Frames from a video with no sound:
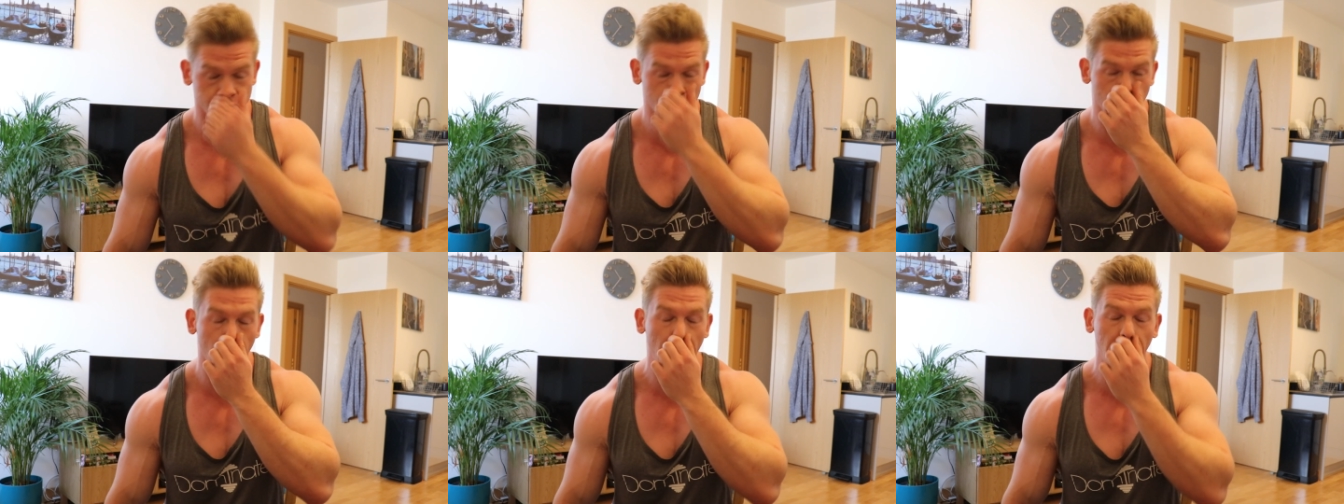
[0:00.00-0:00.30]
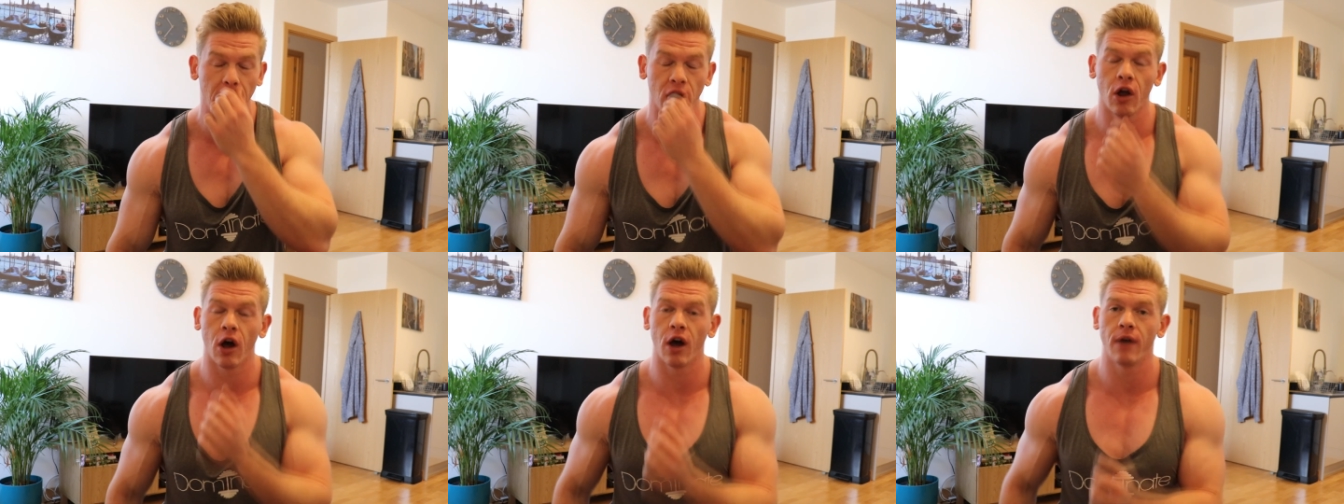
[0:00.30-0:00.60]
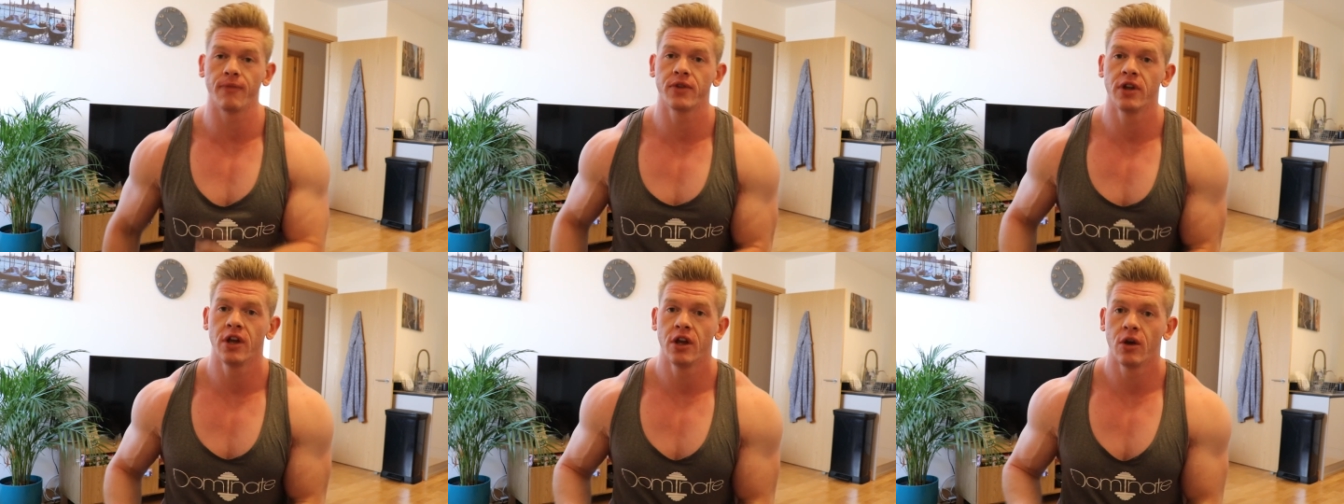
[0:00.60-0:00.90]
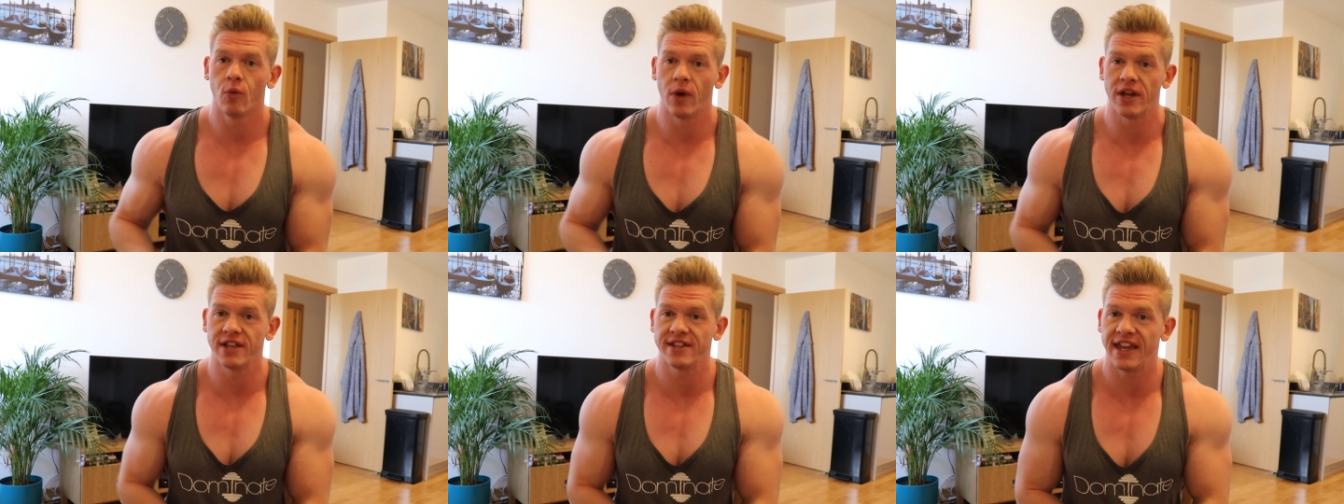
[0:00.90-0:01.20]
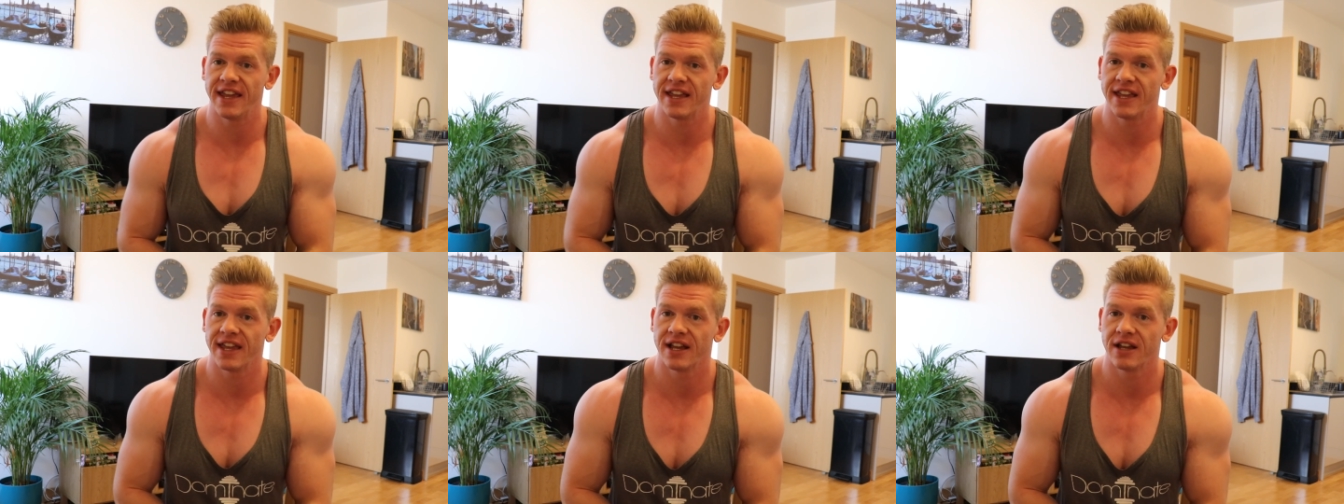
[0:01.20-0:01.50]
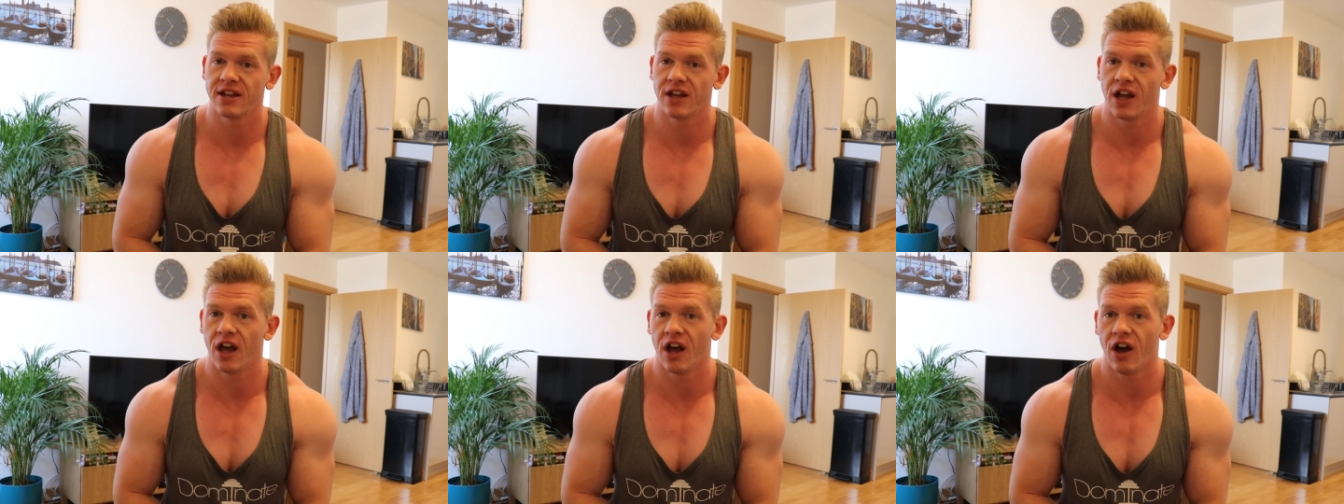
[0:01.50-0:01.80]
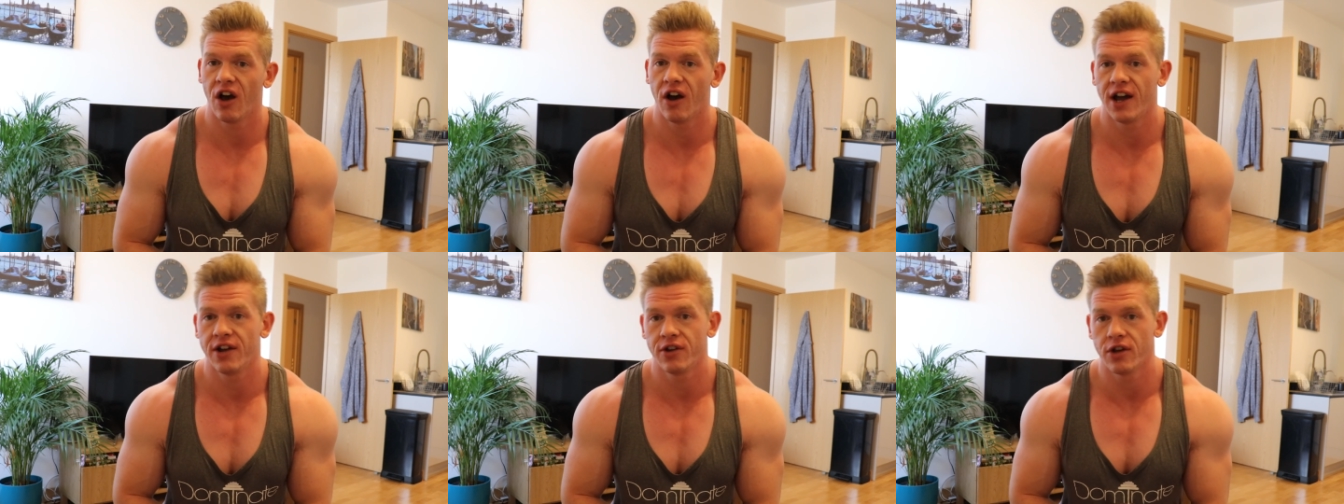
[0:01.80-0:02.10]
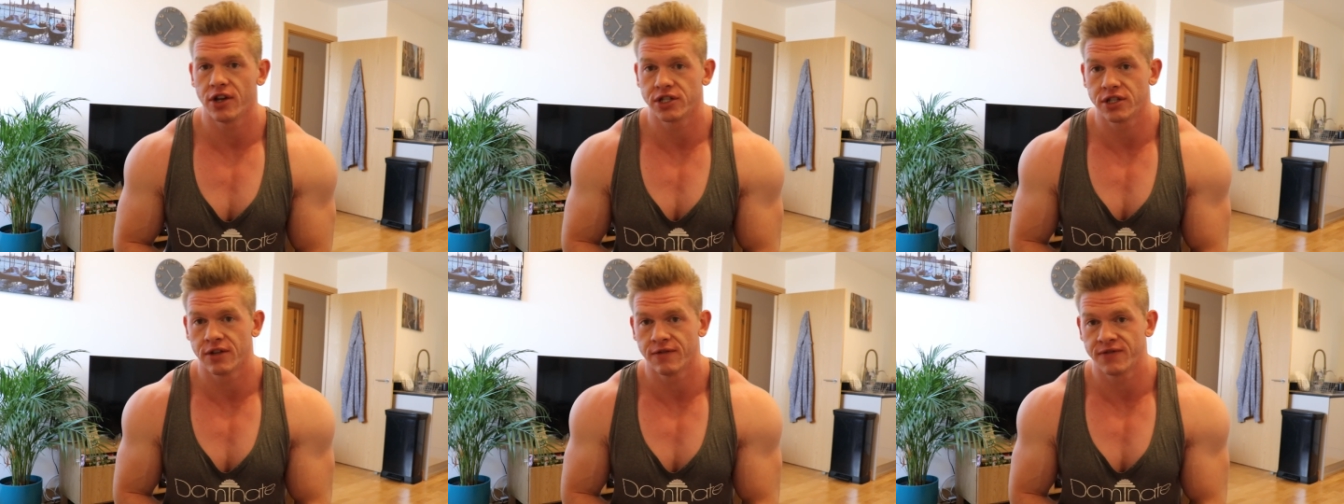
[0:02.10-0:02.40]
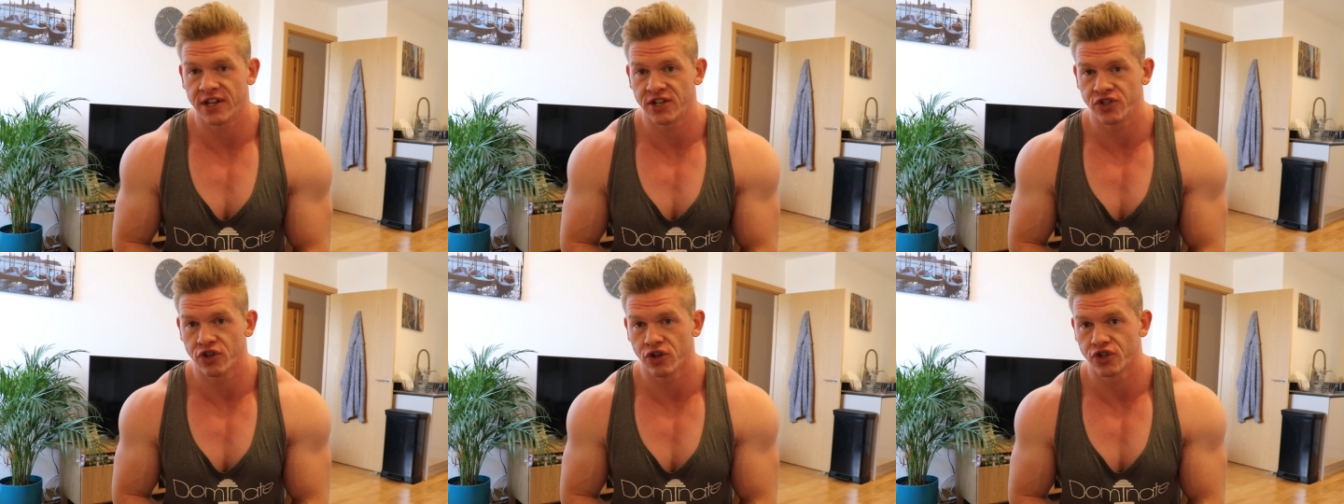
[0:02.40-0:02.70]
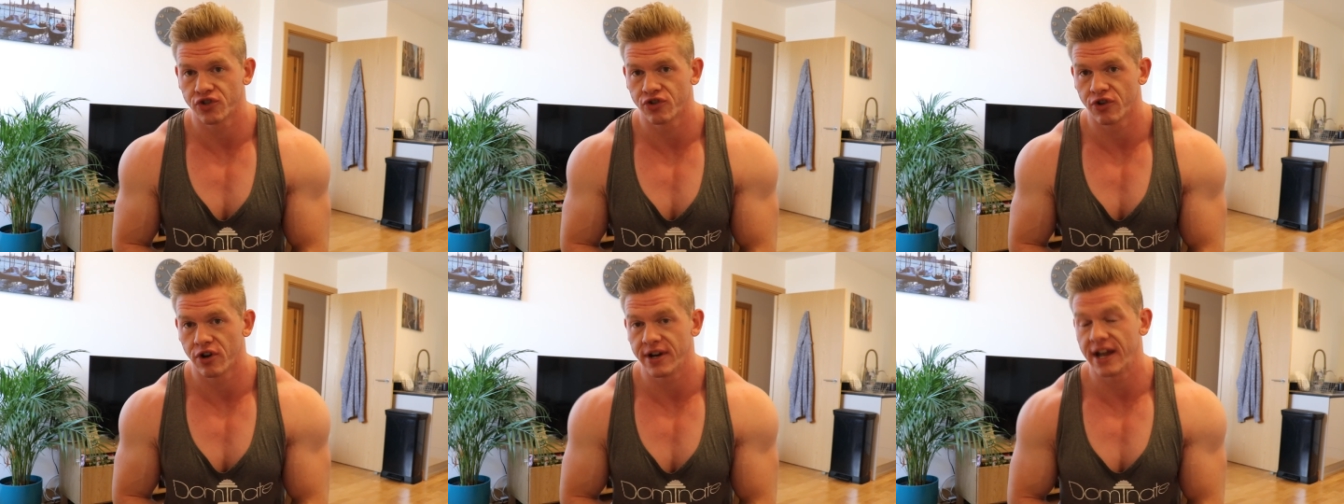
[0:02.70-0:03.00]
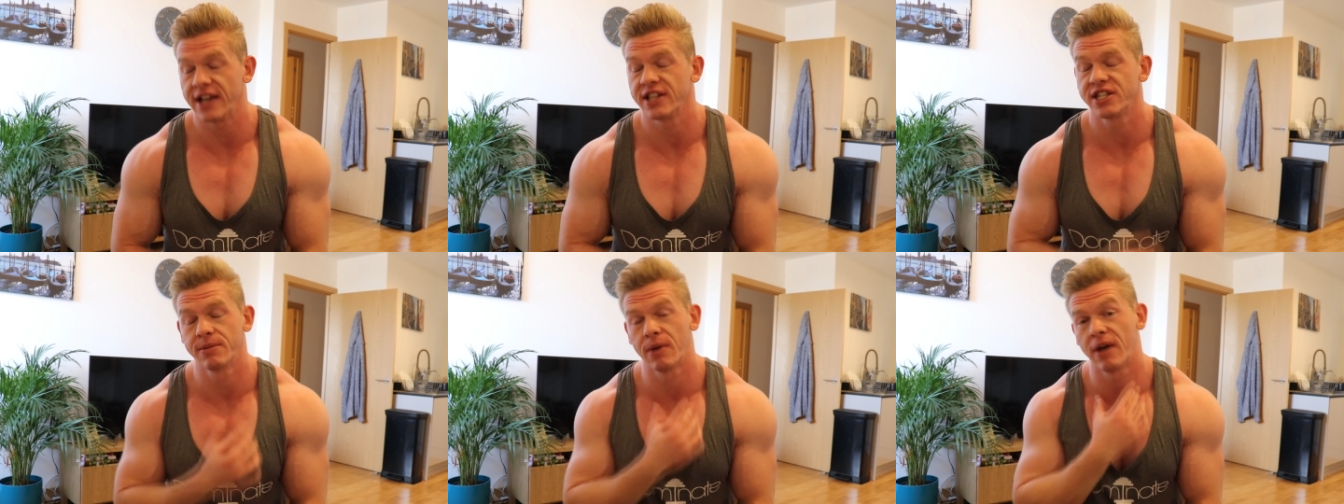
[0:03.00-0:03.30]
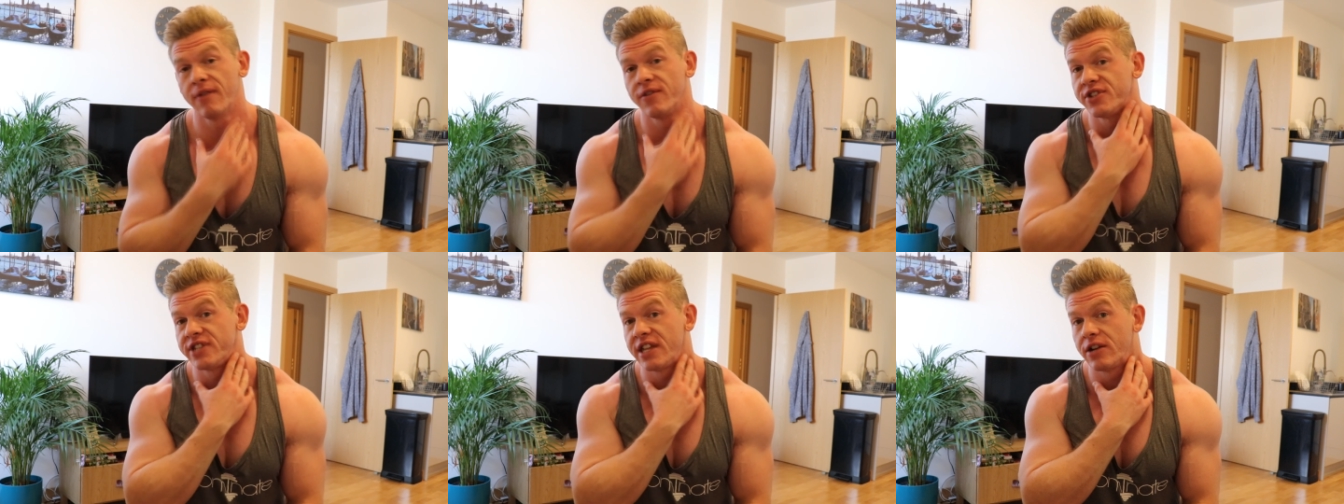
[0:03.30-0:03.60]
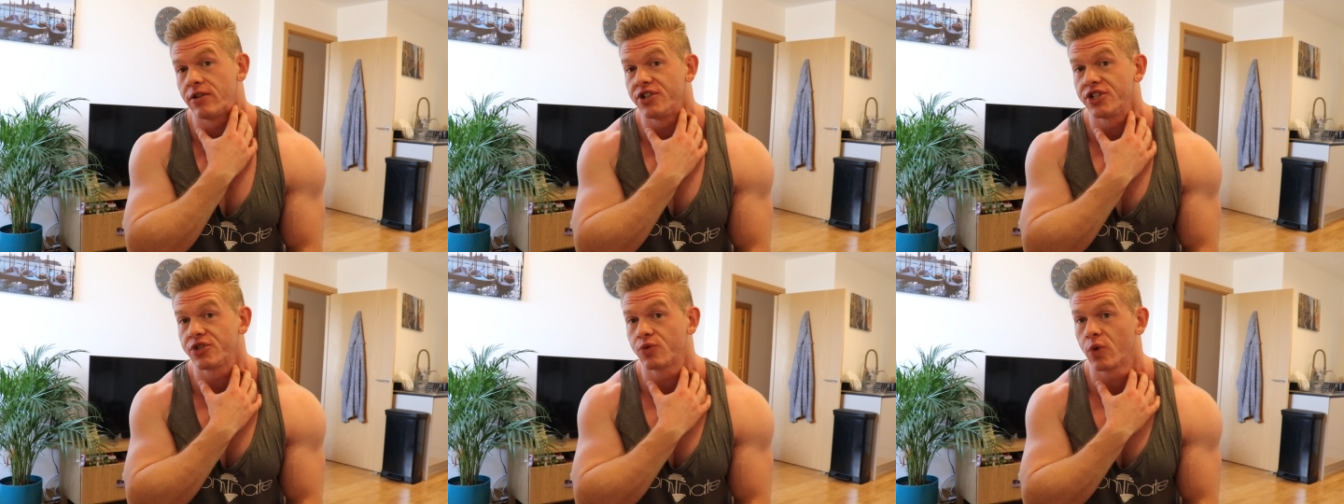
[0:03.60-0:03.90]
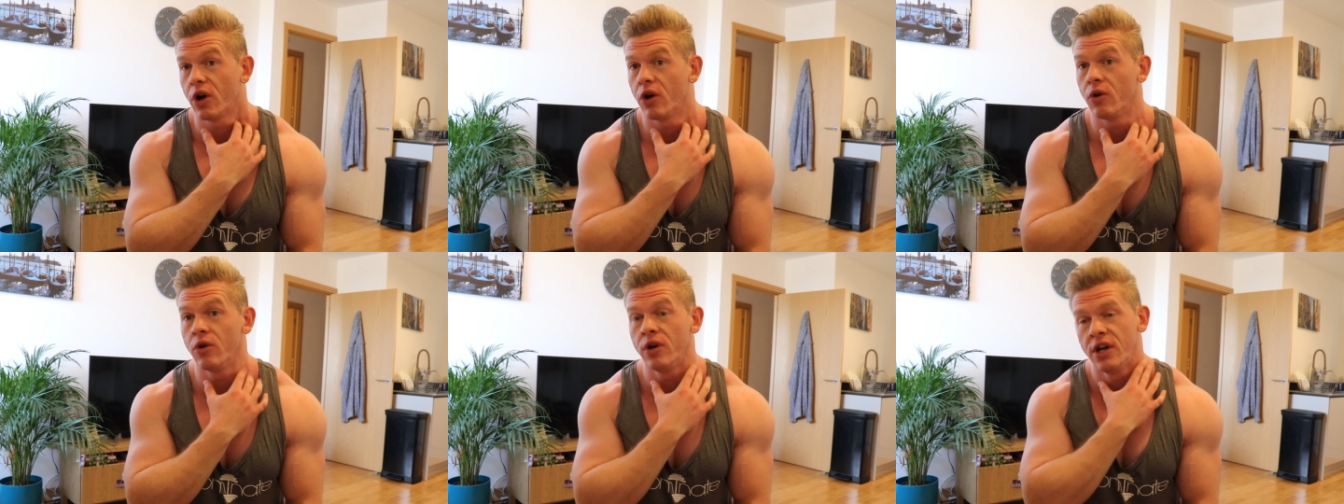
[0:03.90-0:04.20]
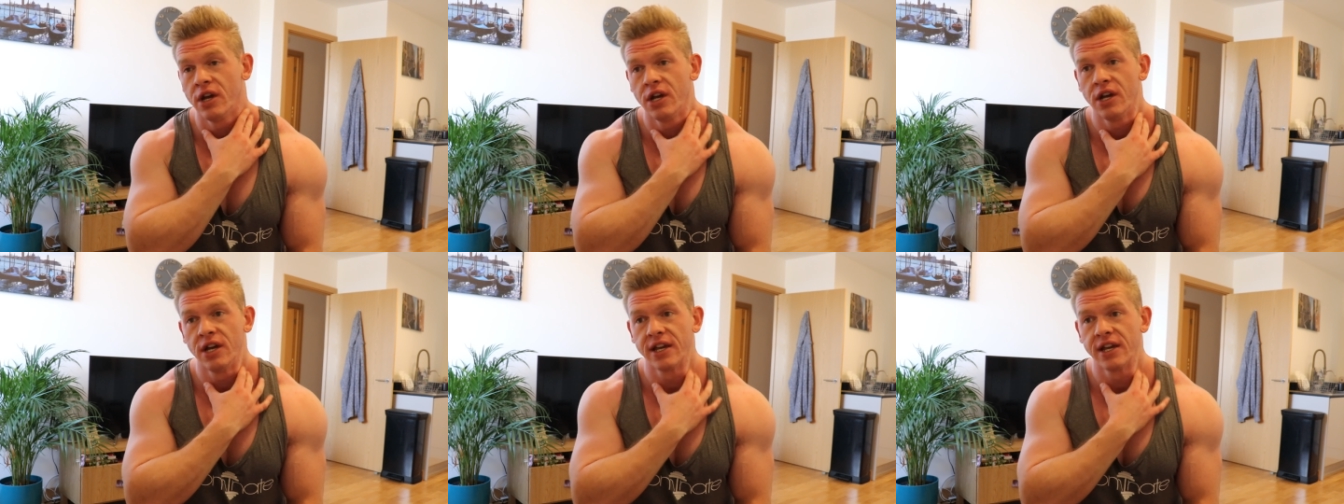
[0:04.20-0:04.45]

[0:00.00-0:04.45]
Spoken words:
quite a lot when taking high doses of testosterone, and some other steroids as well